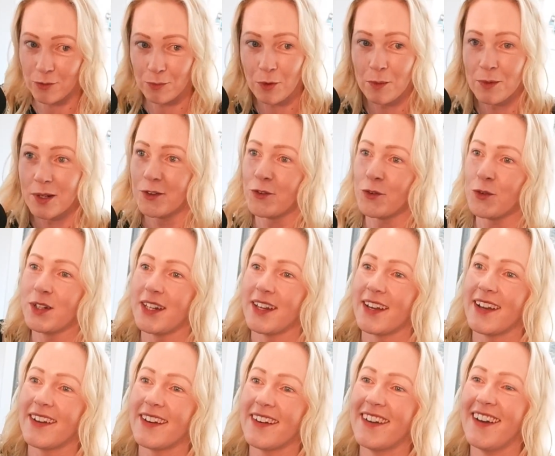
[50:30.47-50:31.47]
I'll probably avoid
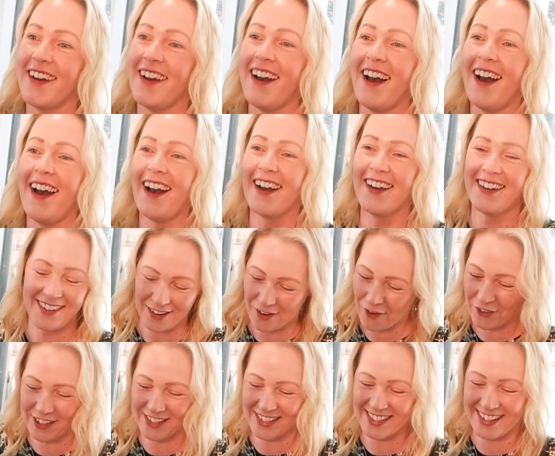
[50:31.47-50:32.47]
it. Yeah.
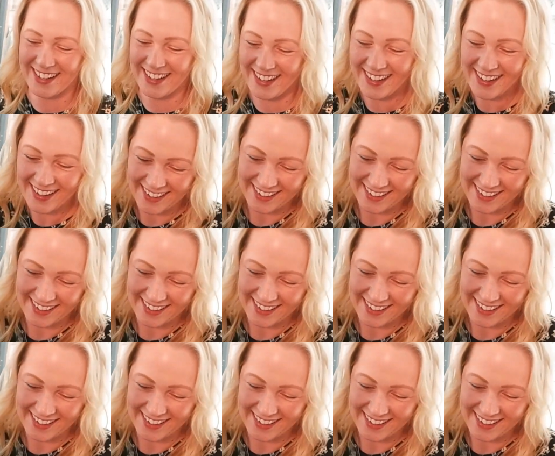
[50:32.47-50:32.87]
Honestly.